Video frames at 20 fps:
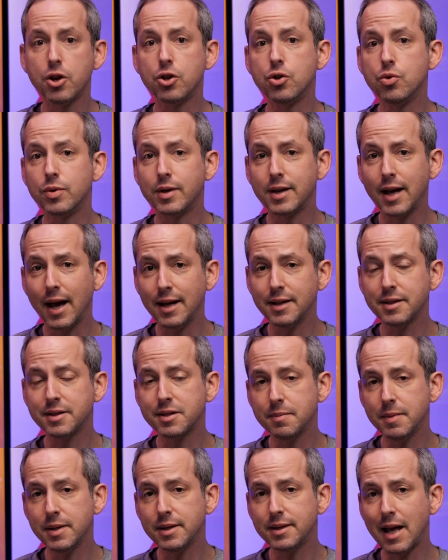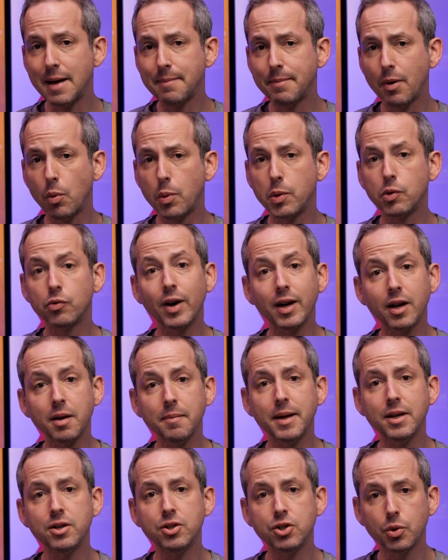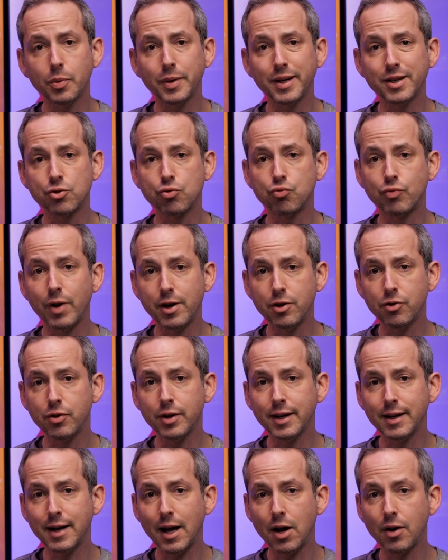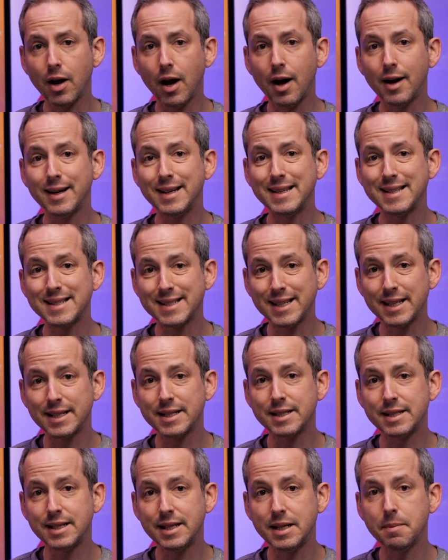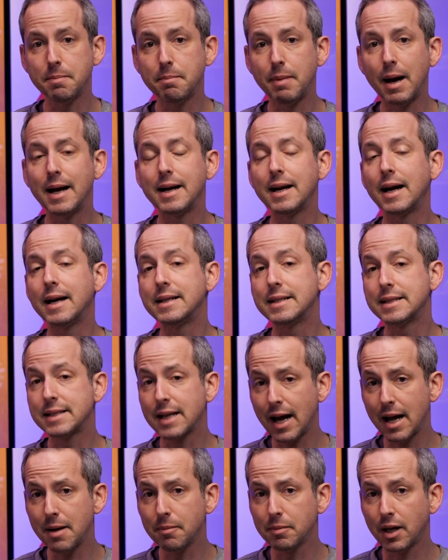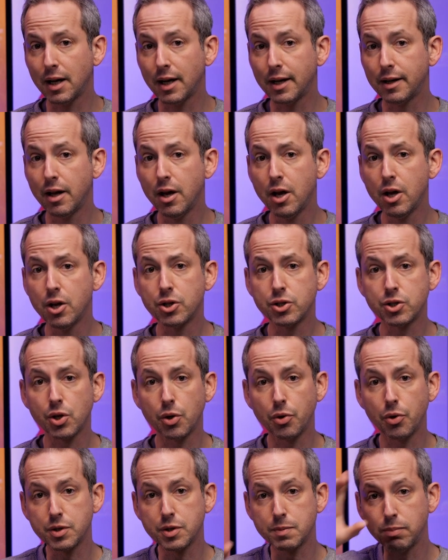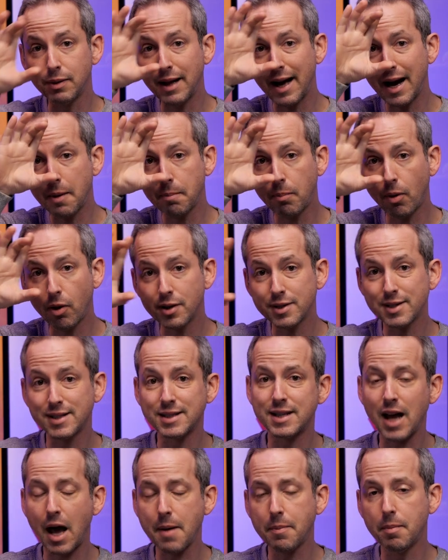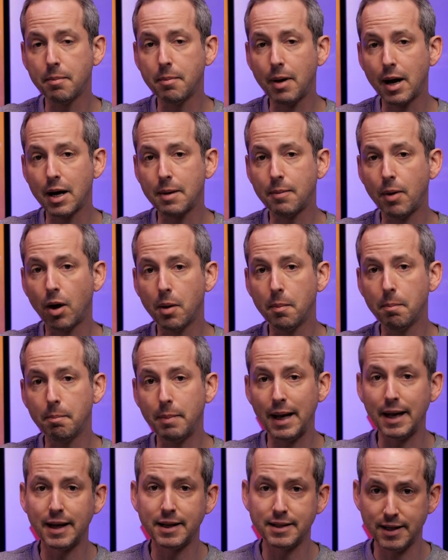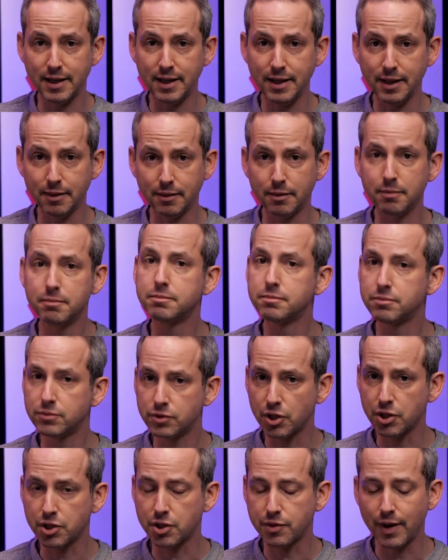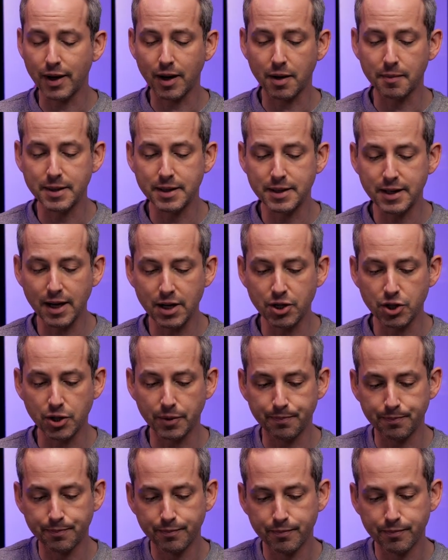you can submit that, but what we recommend doing is rendering it out on a 16 by 9 timeline, so black bars on top and bottom are baked in. Just a recommendation.